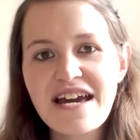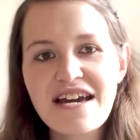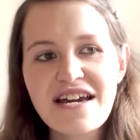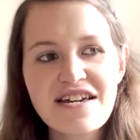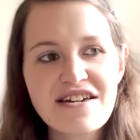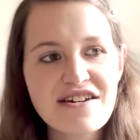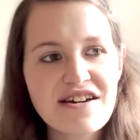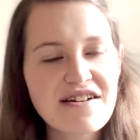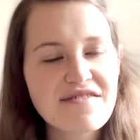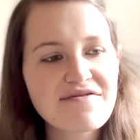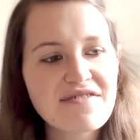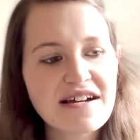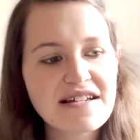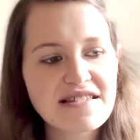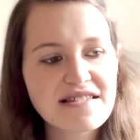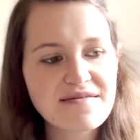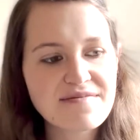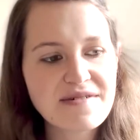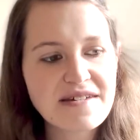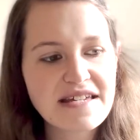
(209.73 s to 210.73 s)
You have
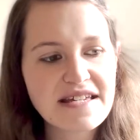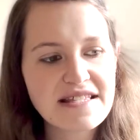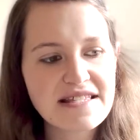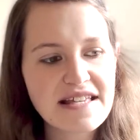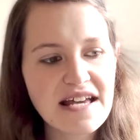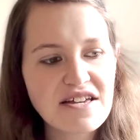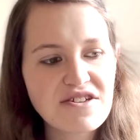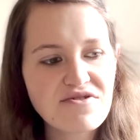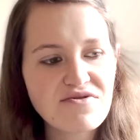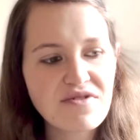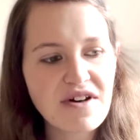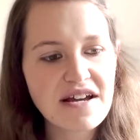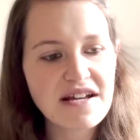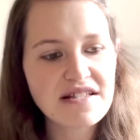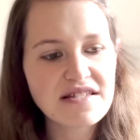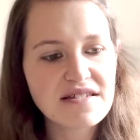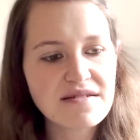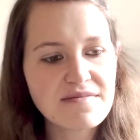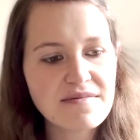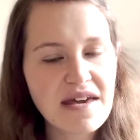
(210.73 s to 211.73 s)
recipes that you
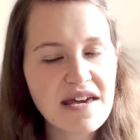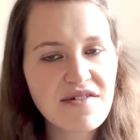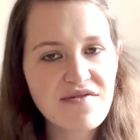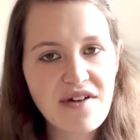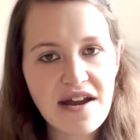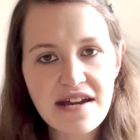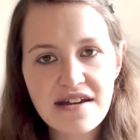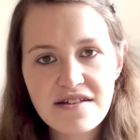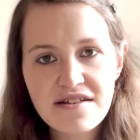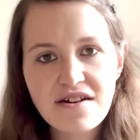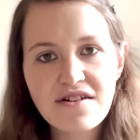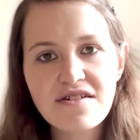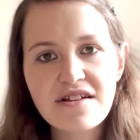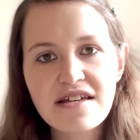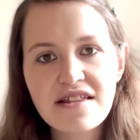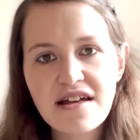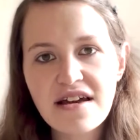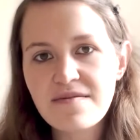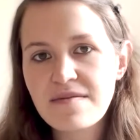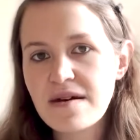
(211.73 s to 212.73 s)
like to make regularly,
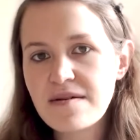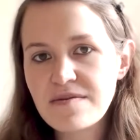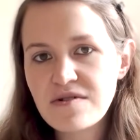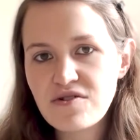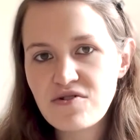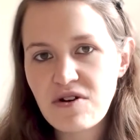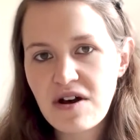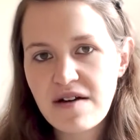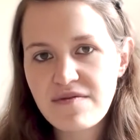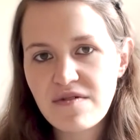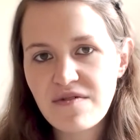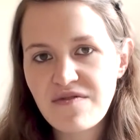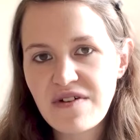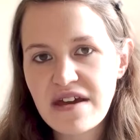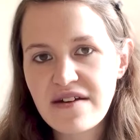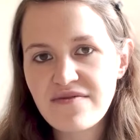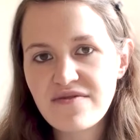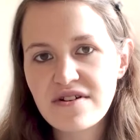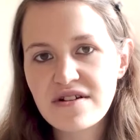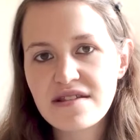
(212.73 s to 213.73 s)
like maybe you have a
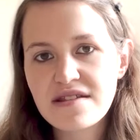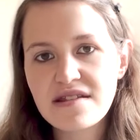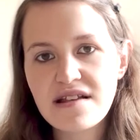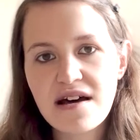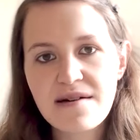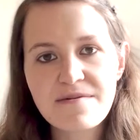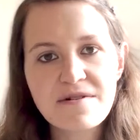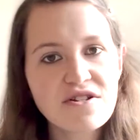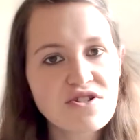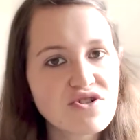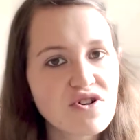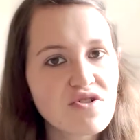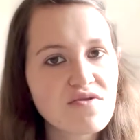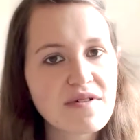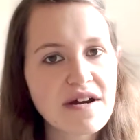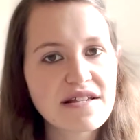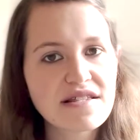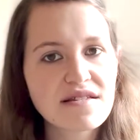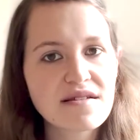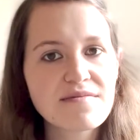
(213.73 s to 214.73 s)
favorite sloppy joe
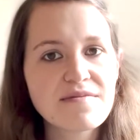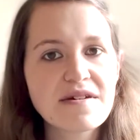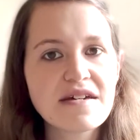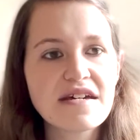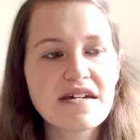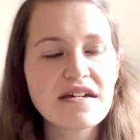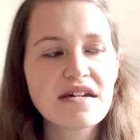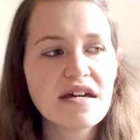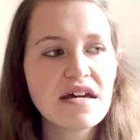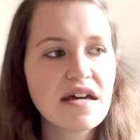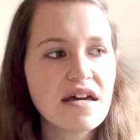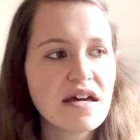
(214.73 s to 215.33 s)
recipe.